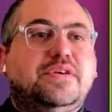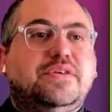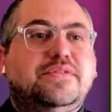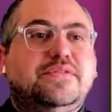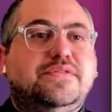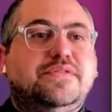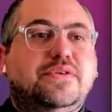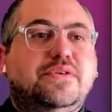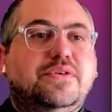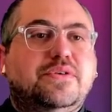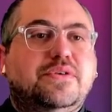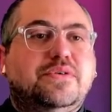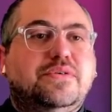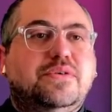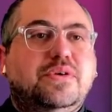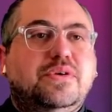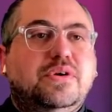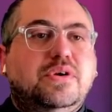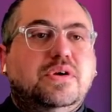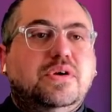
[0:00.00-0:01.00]
So
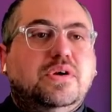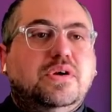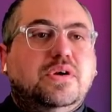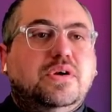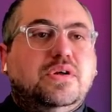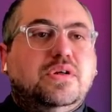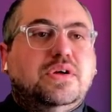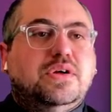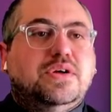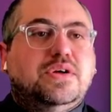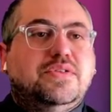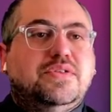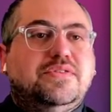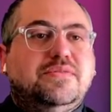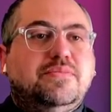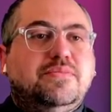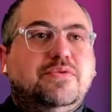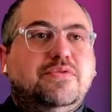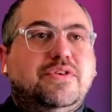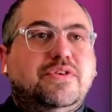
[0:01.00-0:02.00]
let's
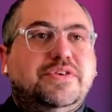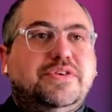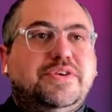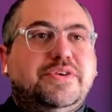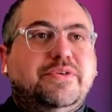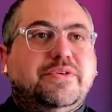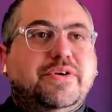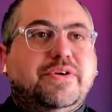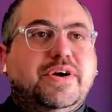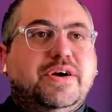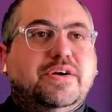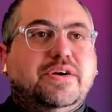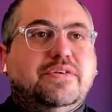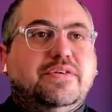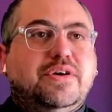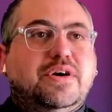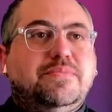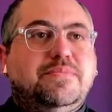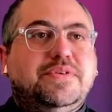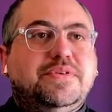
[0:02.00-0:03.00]
move our URL
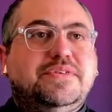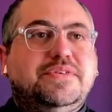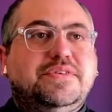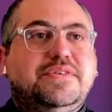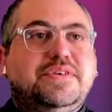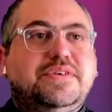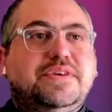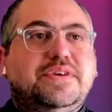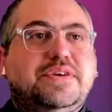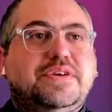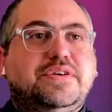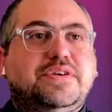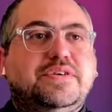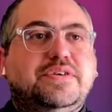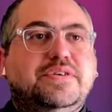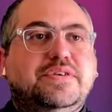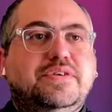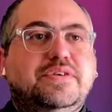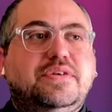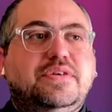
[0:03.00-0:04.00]
up into
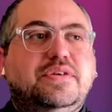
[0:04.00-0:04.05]
here.